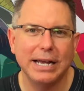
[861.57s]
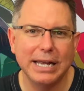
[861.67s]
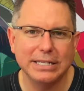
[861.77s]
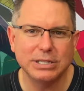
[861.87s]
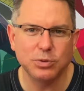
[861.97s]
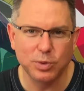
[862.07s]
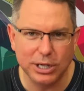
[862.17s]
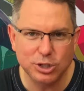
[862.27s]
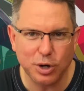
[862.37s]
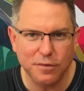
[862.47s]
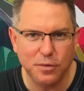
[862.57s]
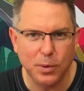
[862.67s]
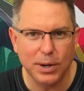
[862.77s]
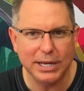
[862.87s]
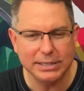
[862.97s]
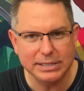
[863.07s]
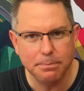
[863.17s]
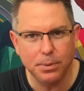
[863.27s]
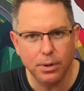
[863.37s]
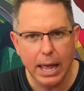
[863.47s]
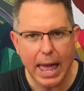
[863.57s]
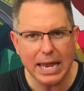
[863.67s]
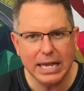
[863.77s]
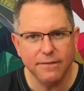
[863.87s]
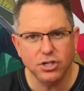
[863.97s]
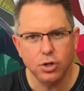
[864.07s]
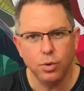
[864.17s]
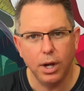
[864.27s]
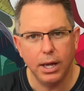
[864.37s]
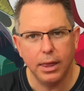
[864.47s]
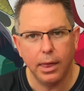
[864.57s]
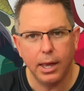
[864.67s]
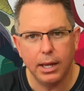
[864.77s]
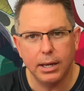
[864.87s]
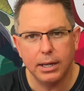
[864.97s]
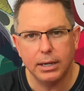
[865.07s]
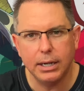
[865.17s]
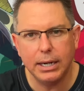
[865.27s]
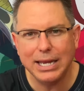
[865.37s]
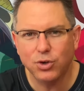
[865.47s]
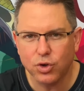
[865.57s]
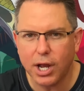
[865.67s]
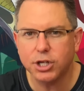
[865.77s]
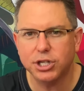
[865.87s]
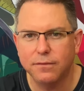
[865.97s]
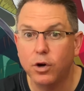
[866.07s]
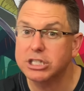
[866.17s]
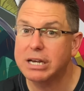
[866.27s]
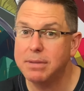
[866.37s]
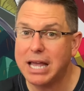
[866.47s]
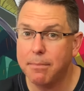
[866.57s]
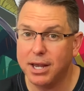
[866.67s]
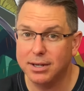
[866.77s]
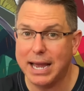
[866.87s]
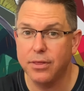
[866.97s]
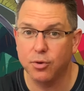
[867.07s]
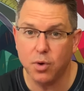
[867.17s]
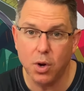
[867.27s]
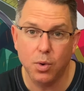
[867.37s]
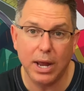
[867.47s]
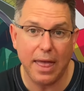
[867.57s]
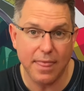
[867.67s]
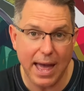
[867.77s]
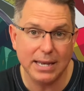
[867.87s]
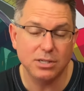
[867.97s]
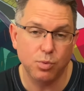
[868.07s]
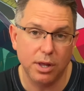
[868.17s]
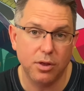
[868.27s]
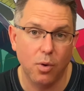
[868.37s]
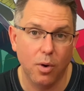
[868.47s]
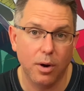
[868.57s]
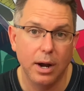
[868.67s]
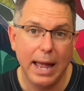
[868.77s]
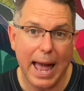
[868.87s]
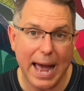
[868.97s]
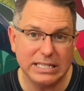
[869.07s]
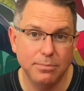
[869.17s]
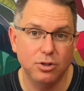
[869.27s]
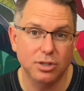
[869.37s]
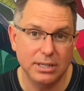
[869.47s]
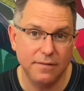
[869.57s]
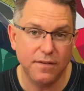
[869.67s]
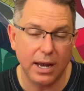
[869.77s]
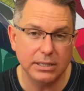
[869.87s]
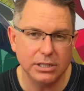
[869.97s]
It's really straightforward and simple, and it gives you a little introduction of what's going to be coming down the road, and that is with your attributes and defects.